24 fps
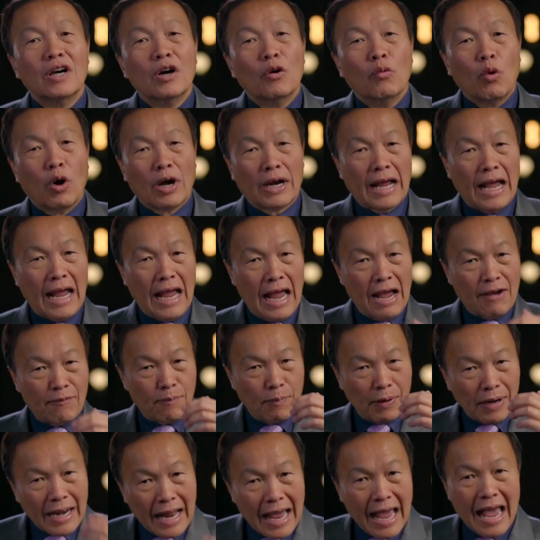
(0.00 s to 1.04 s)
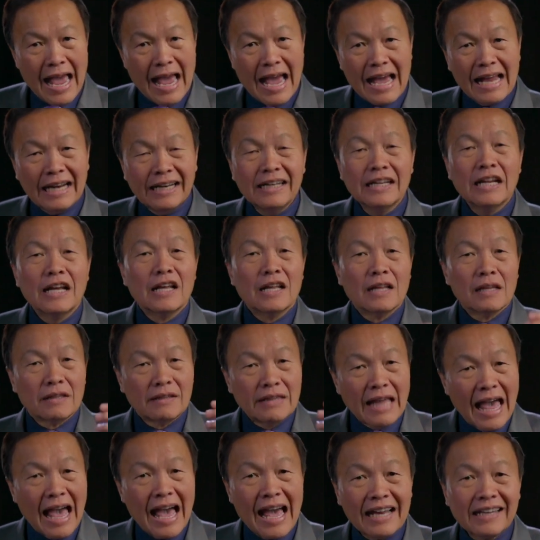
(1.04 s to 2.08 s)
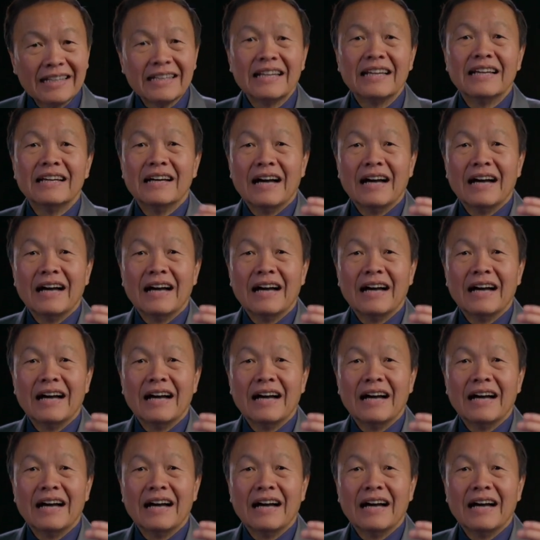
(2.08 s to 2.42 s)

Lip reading: What I have planned, that